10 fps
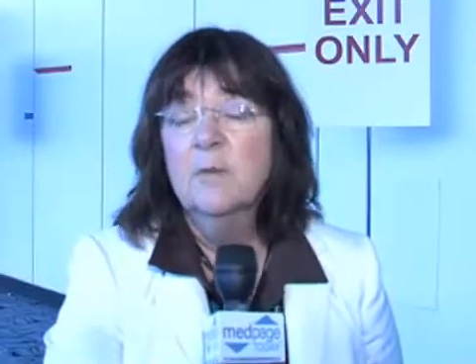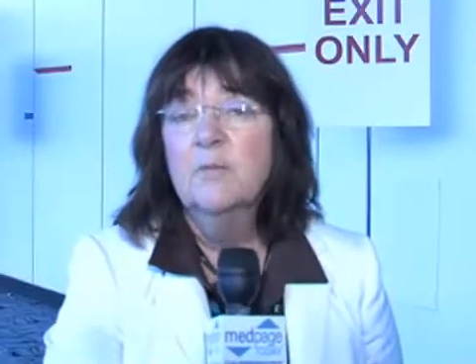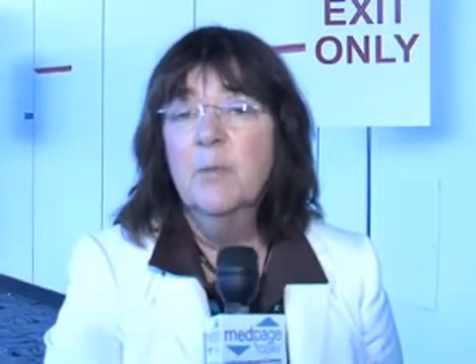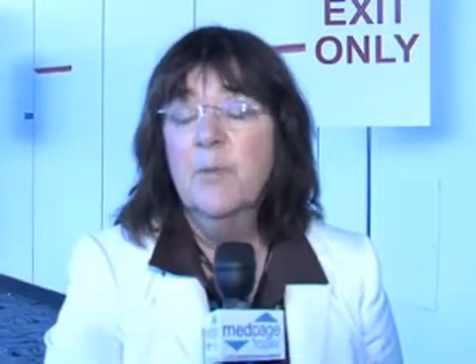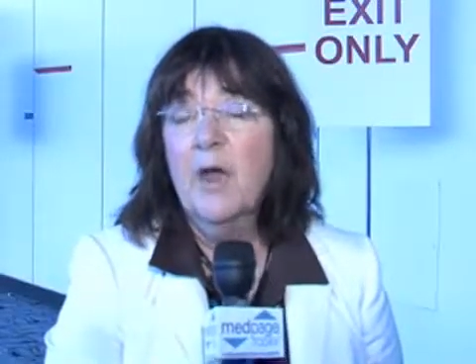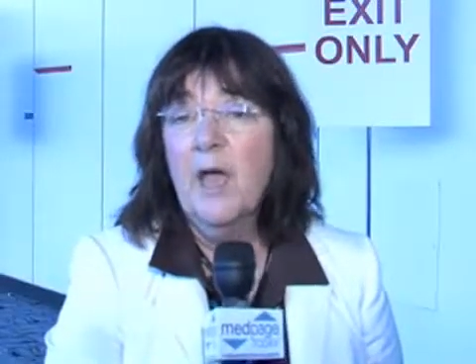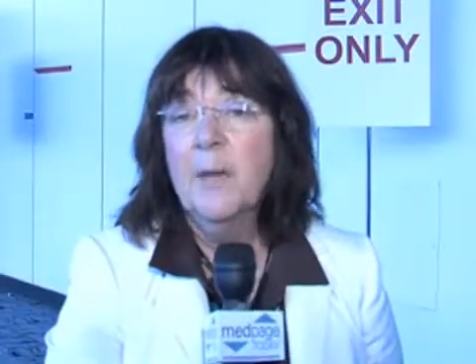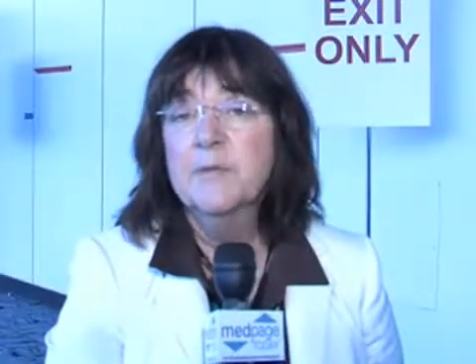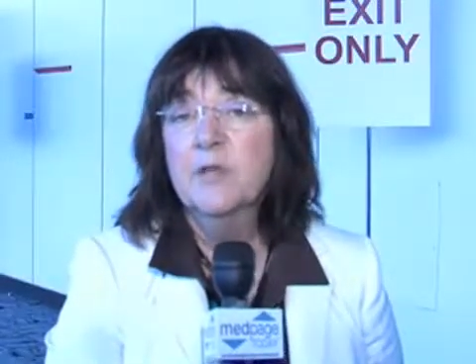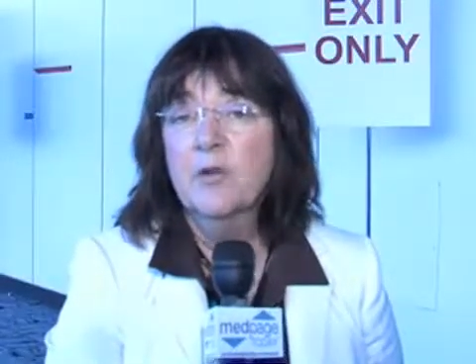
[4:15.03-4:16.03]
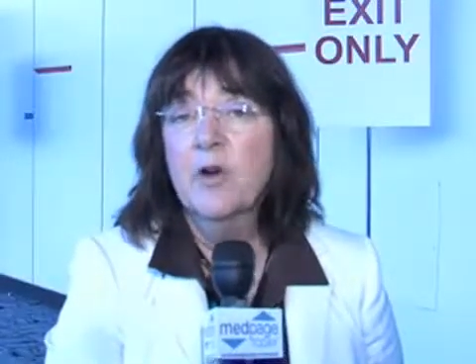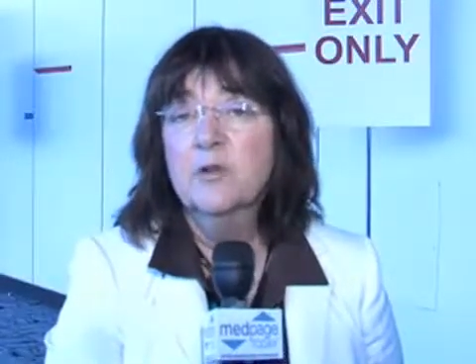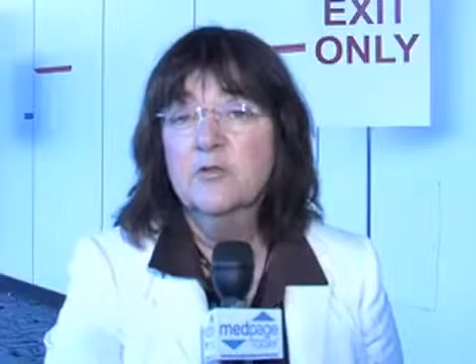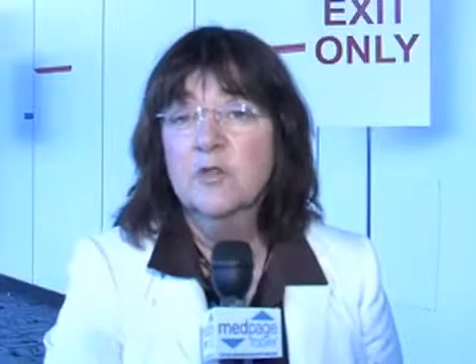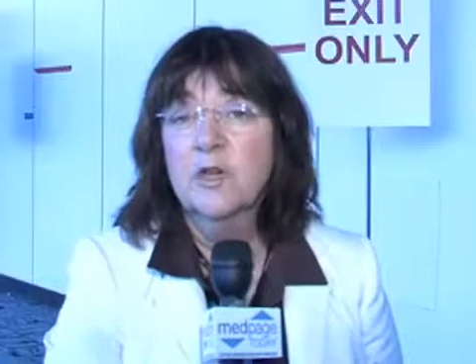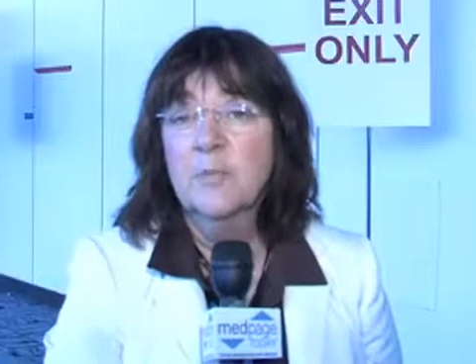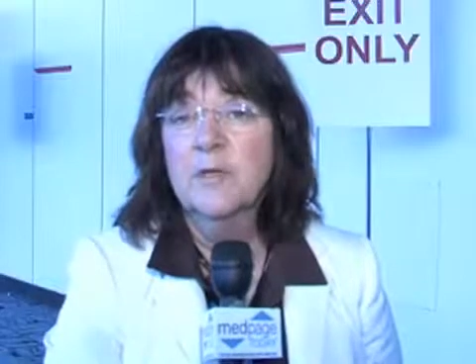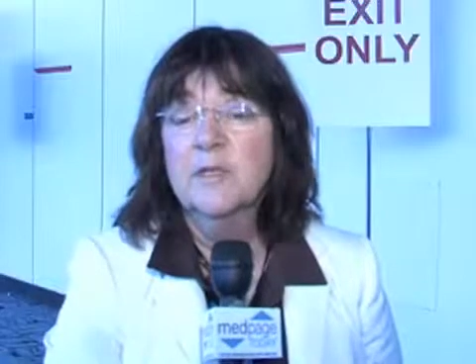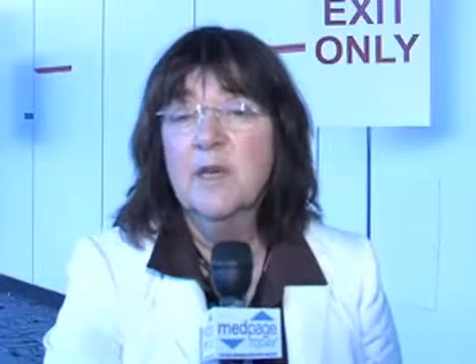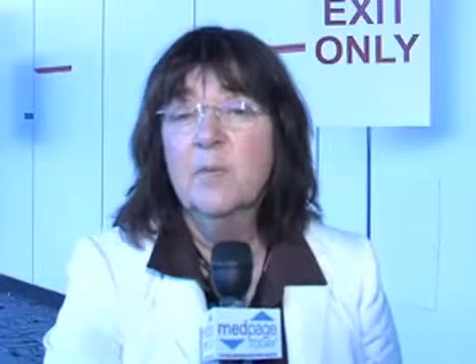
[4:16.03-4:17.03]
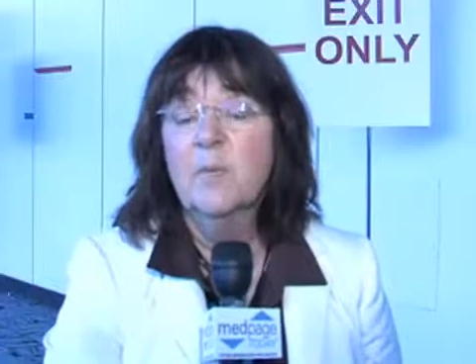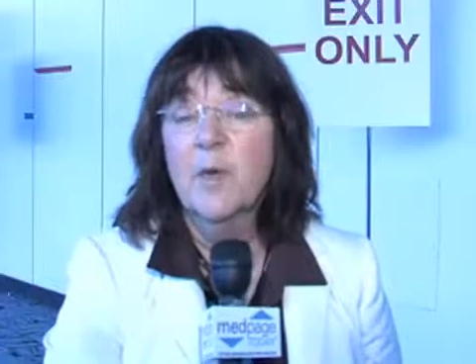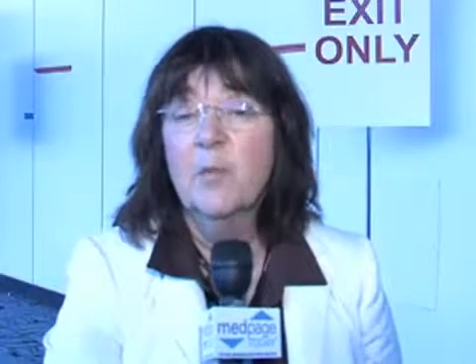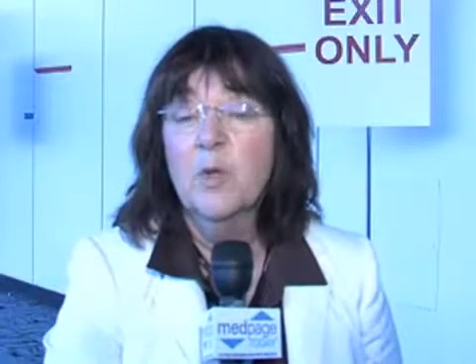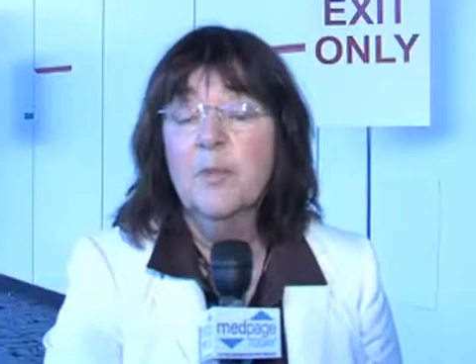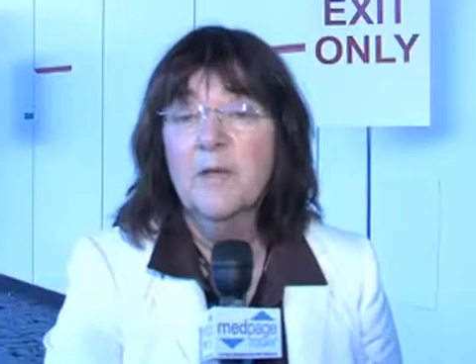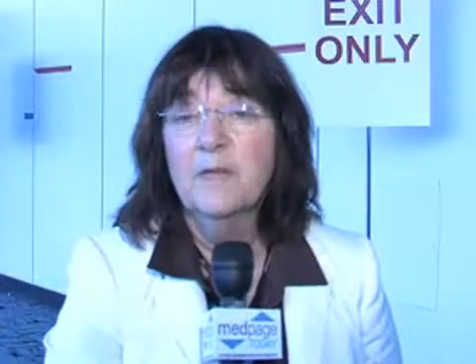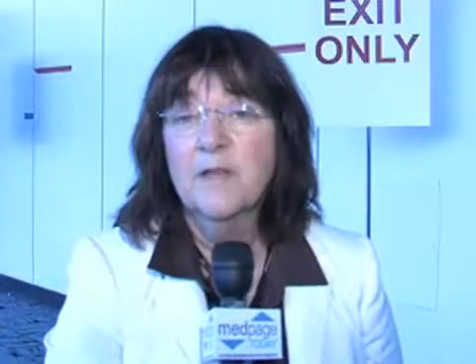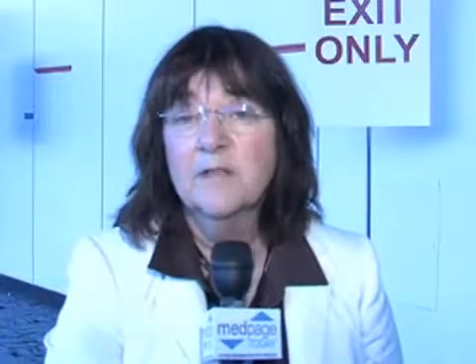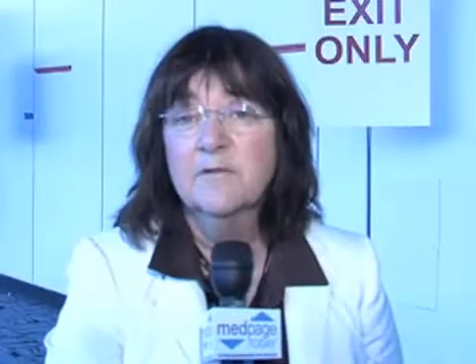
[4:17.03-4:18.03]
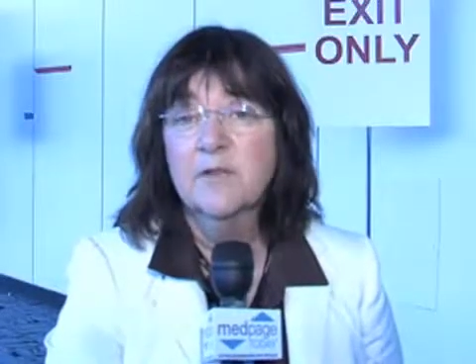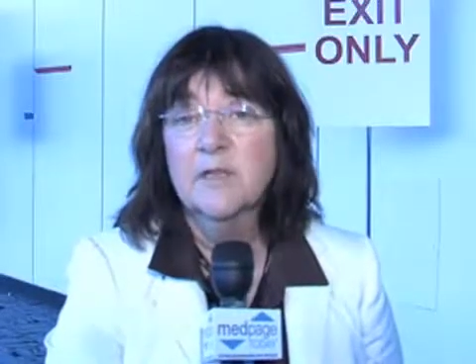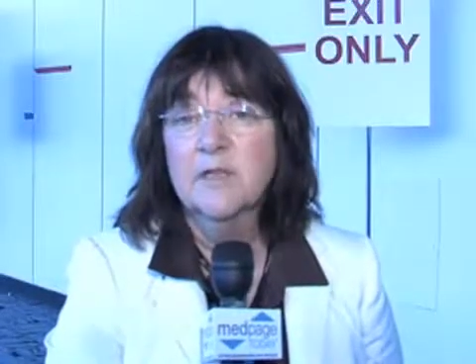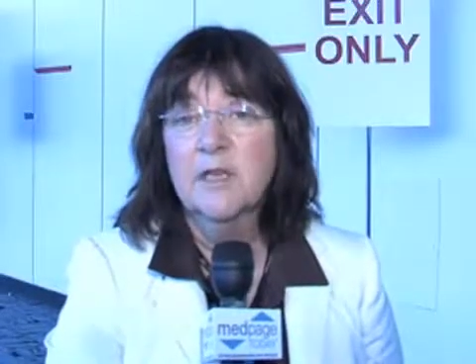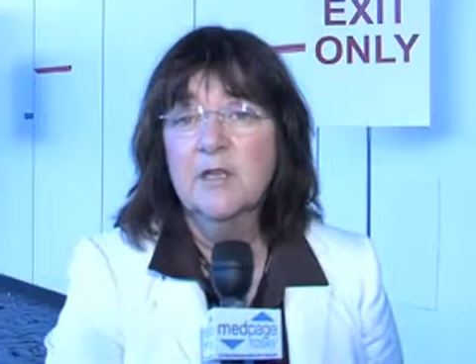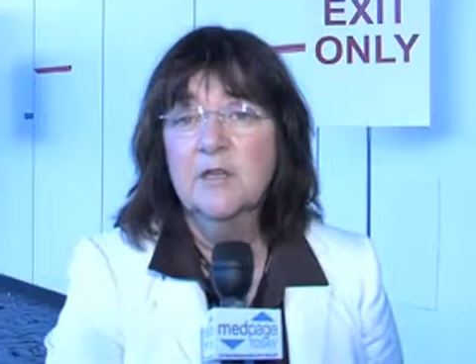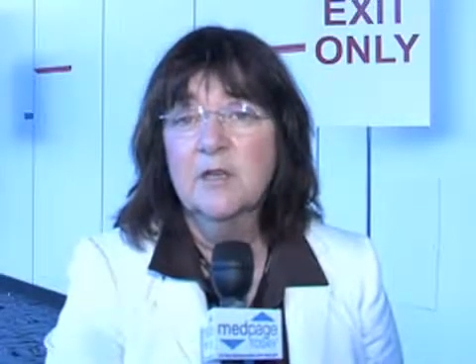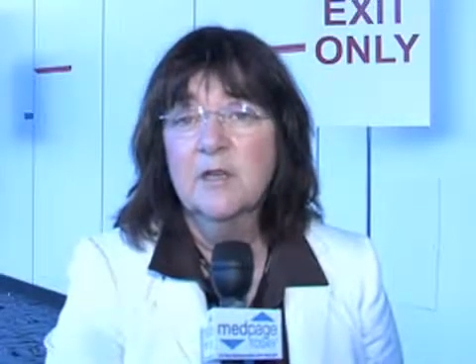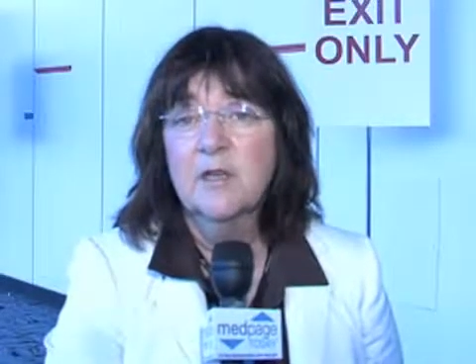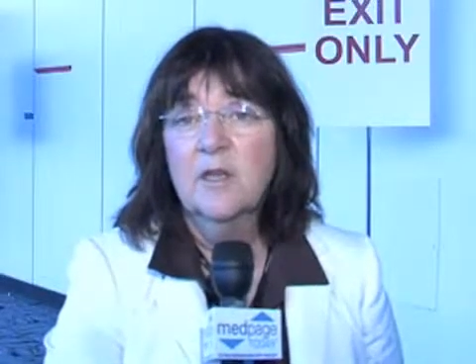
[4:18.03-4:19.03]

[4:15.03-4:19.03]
but perhaps there are therapies that will be effective for this cancer.